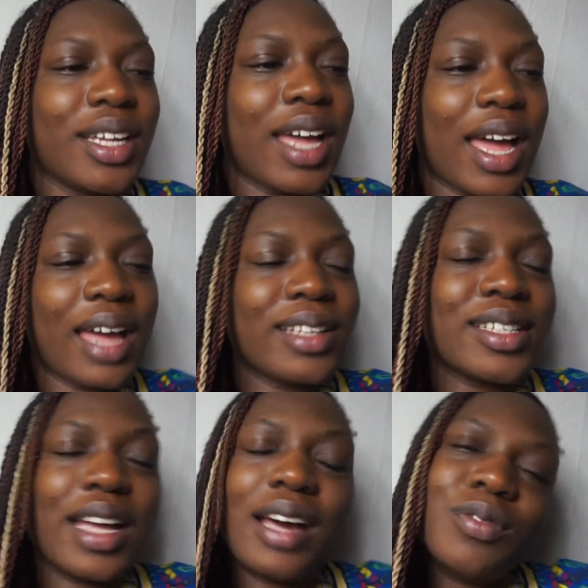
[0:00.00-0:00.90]
I had
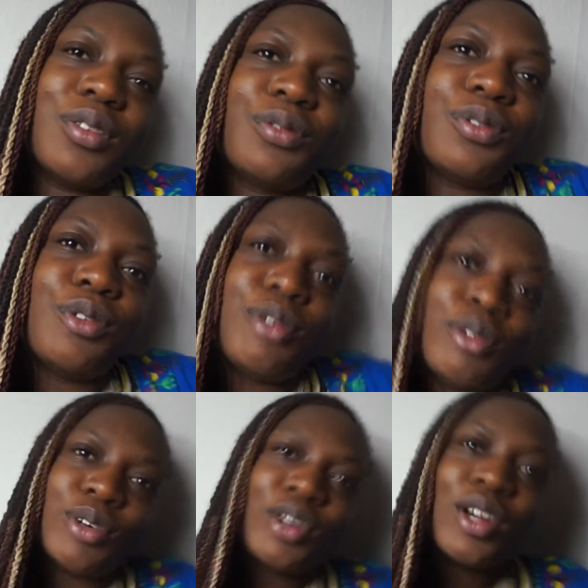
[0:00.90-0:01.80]
to have the
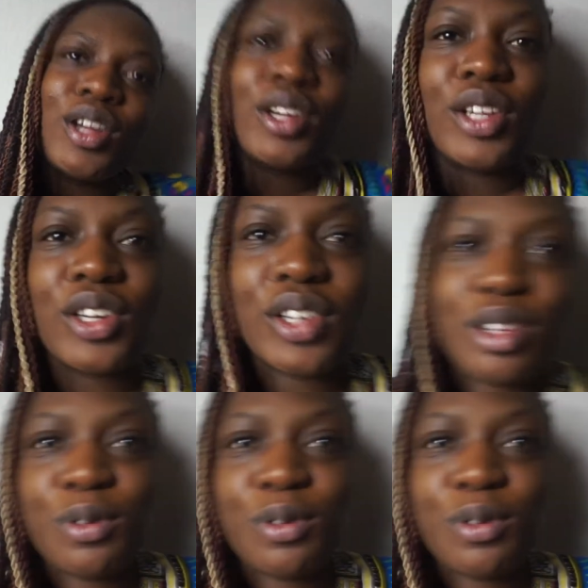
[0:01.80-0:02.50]
full, the